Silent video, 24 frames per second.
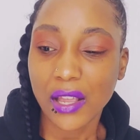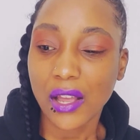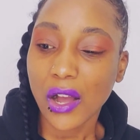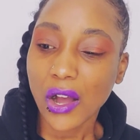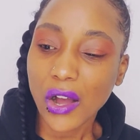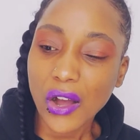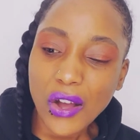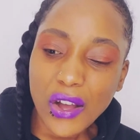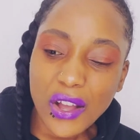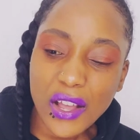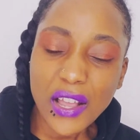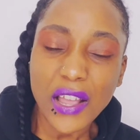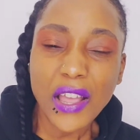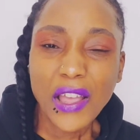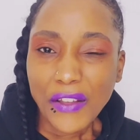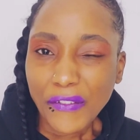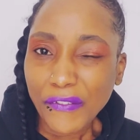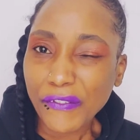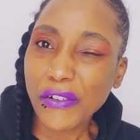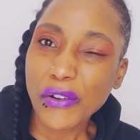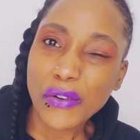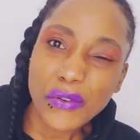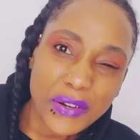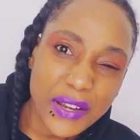oh,
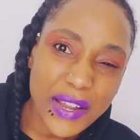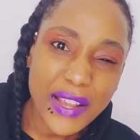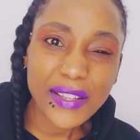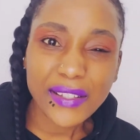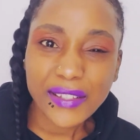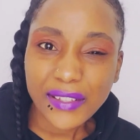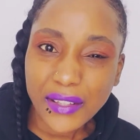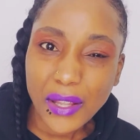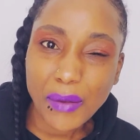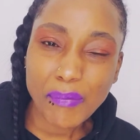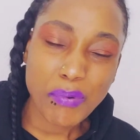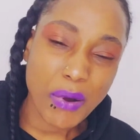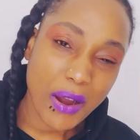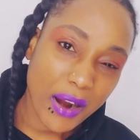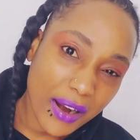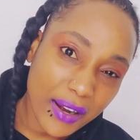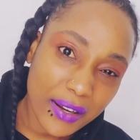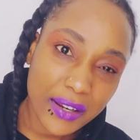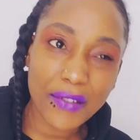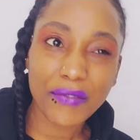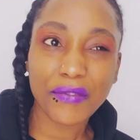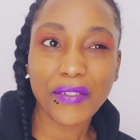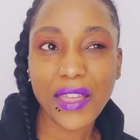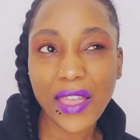food isn't a part
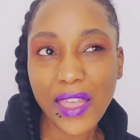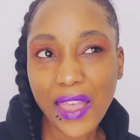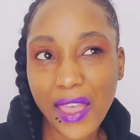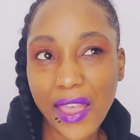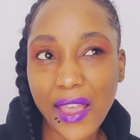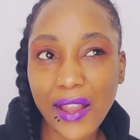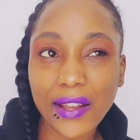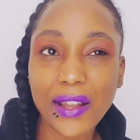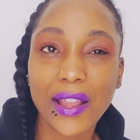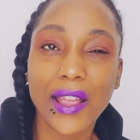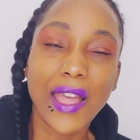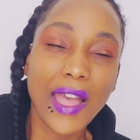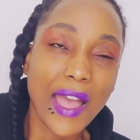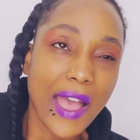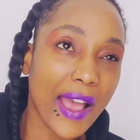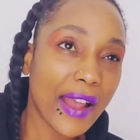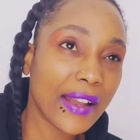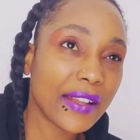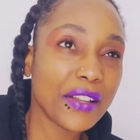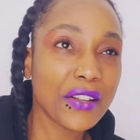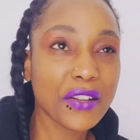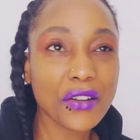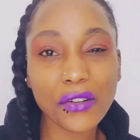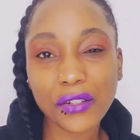of it, and
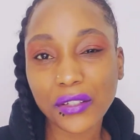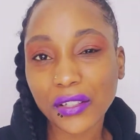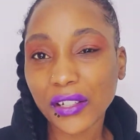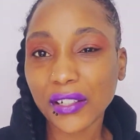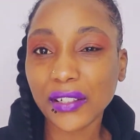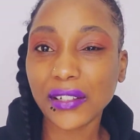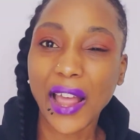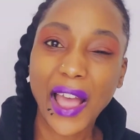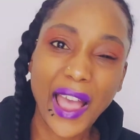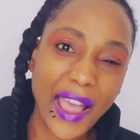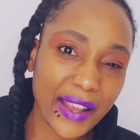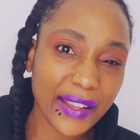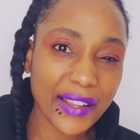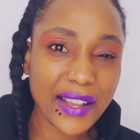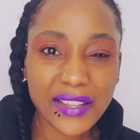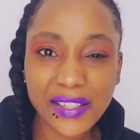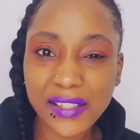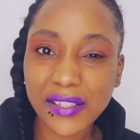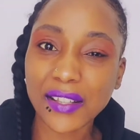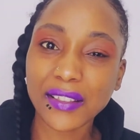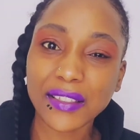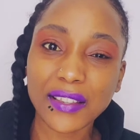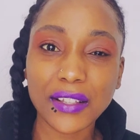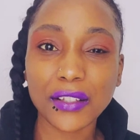your diet has
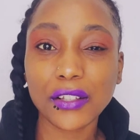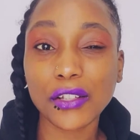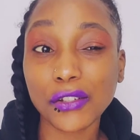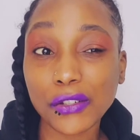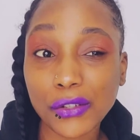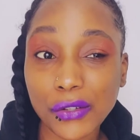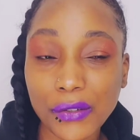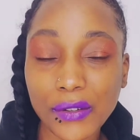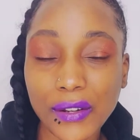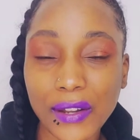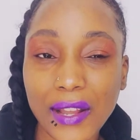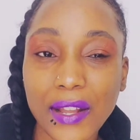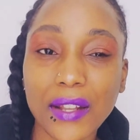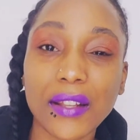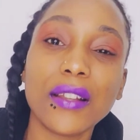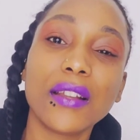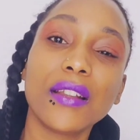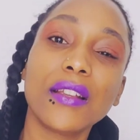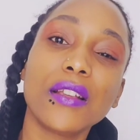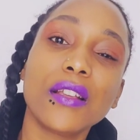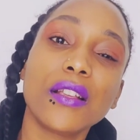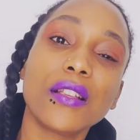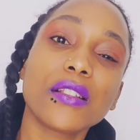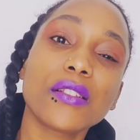nothing to do with it.
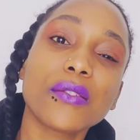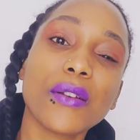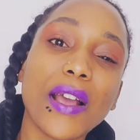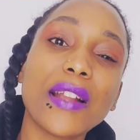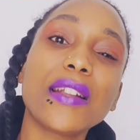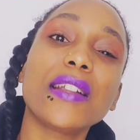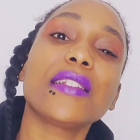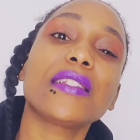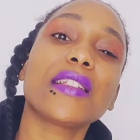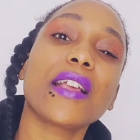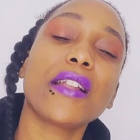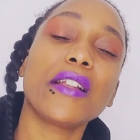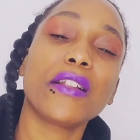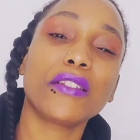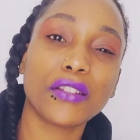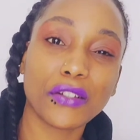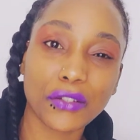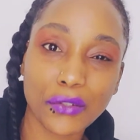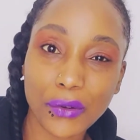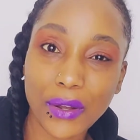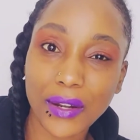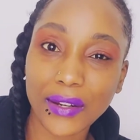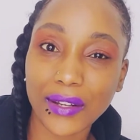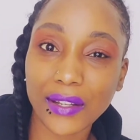So I decided to
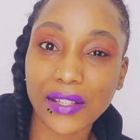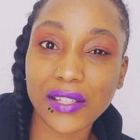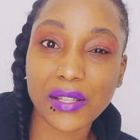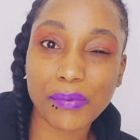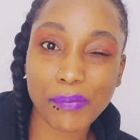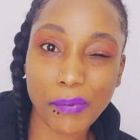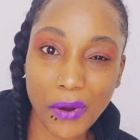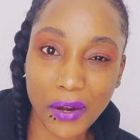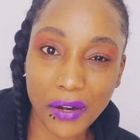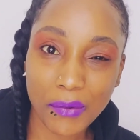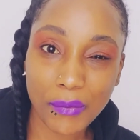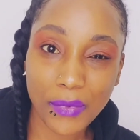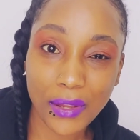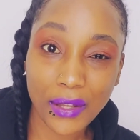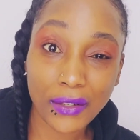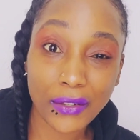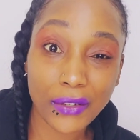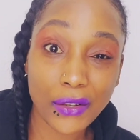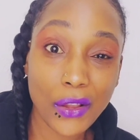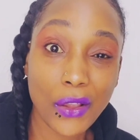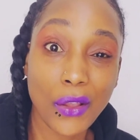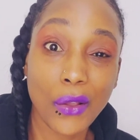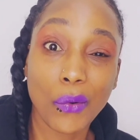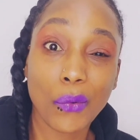do an experiment
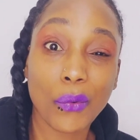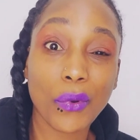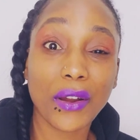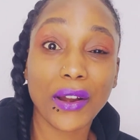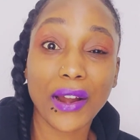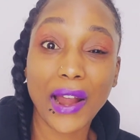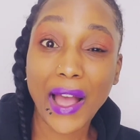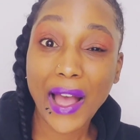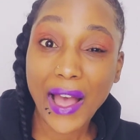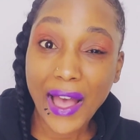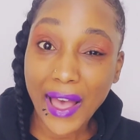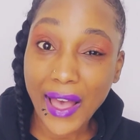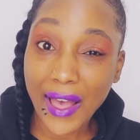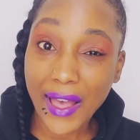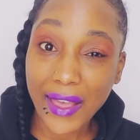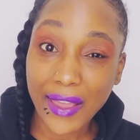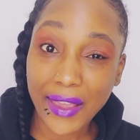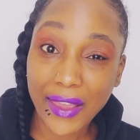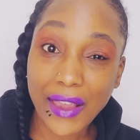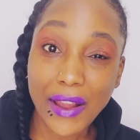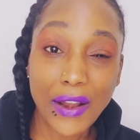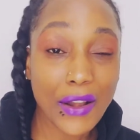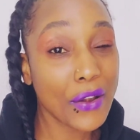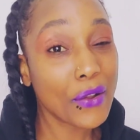where
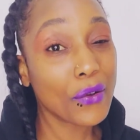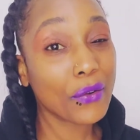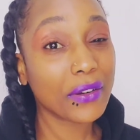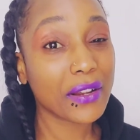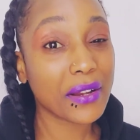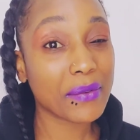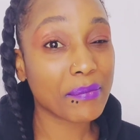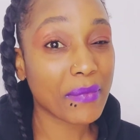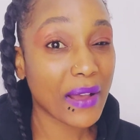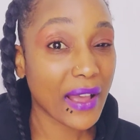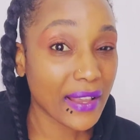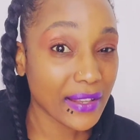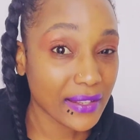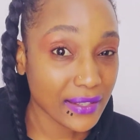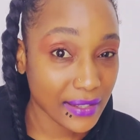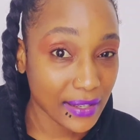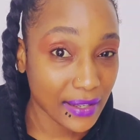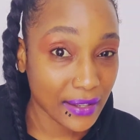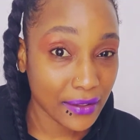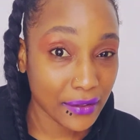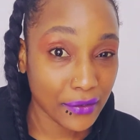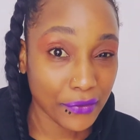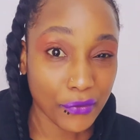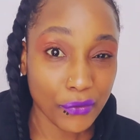I loaded
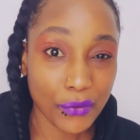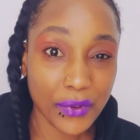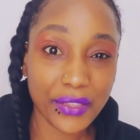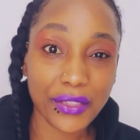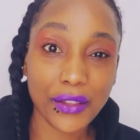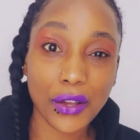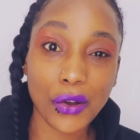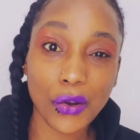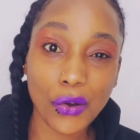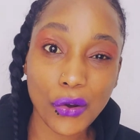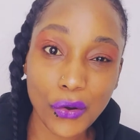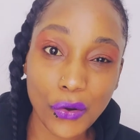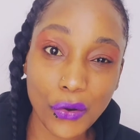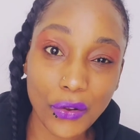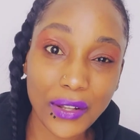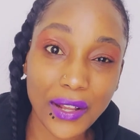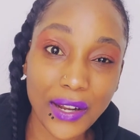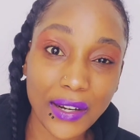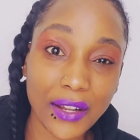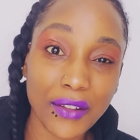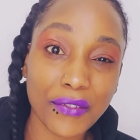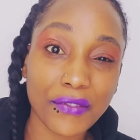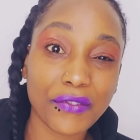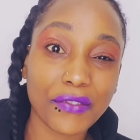myself with a whole lot
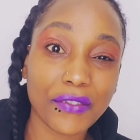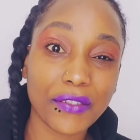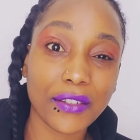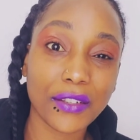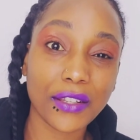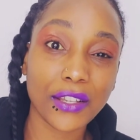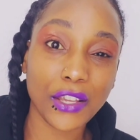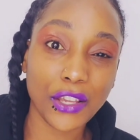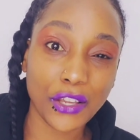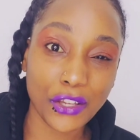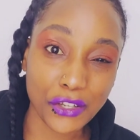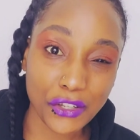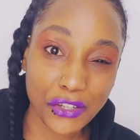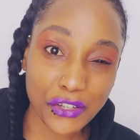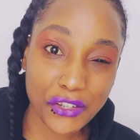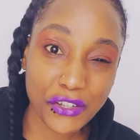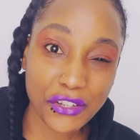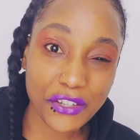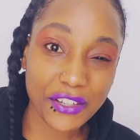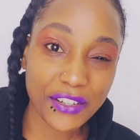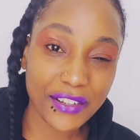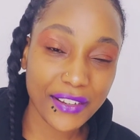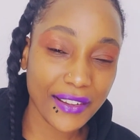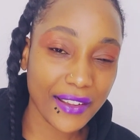of
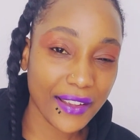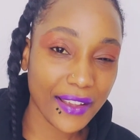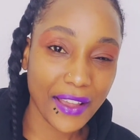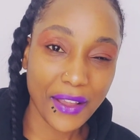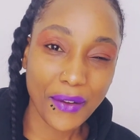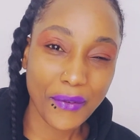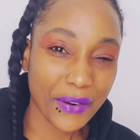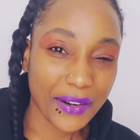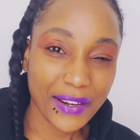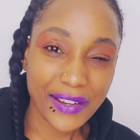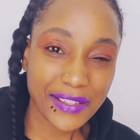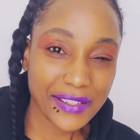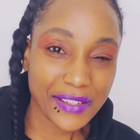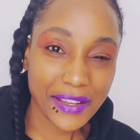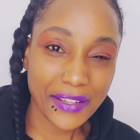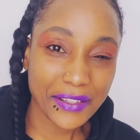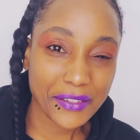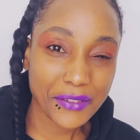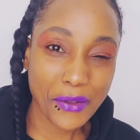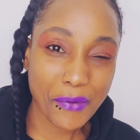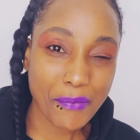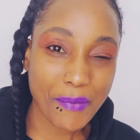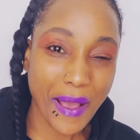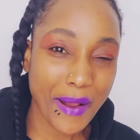ish. I want to say it so
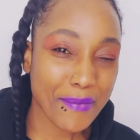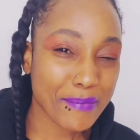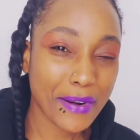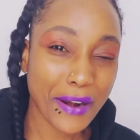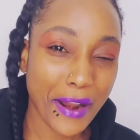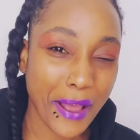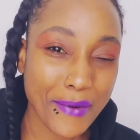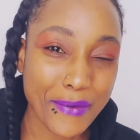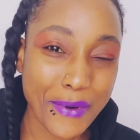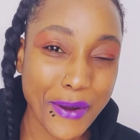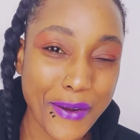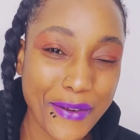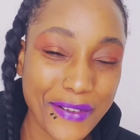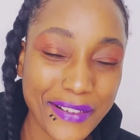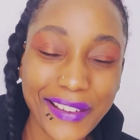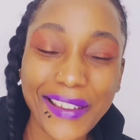bad, but I won't.